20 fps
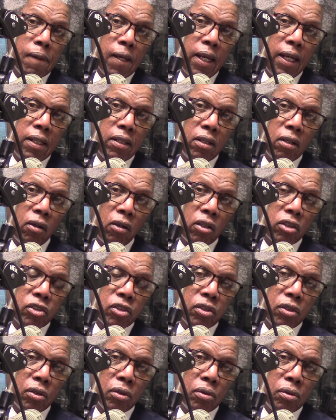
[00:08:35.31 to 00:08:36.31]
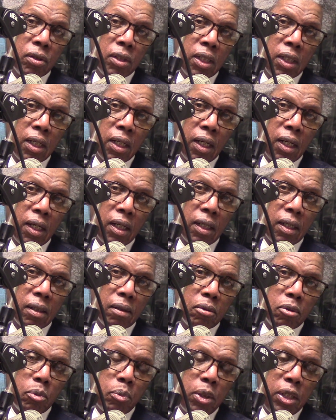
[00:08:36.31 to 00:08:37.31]
and also
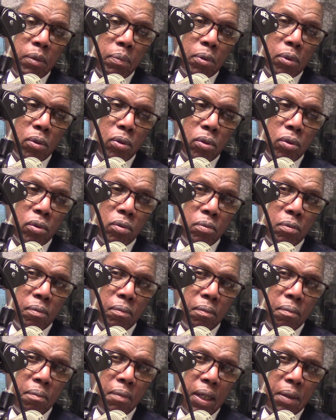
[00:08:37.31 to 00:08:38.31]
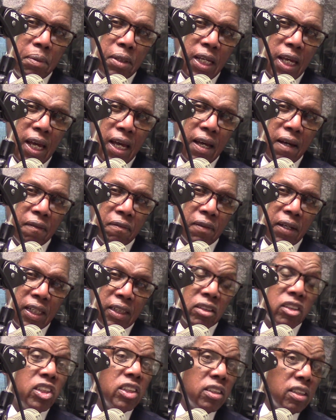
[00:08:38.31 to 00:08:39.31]
people who maybe have
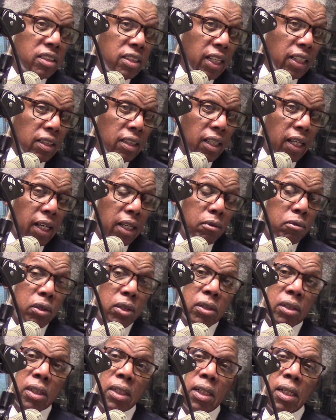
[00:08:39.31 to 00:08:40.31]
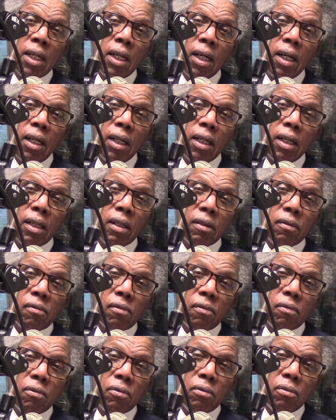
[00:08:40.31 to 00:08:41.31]
English as a second language.
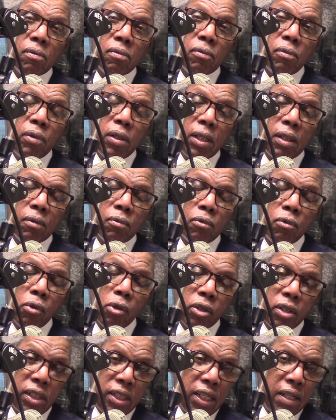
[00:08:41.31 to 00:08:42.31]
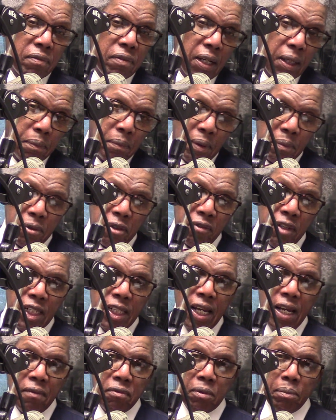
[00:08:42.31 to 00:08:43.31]
We're working there. In fact, I'm getting ready
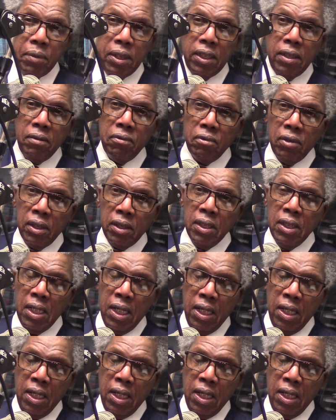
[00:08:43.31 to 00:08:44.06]
to have a meeting with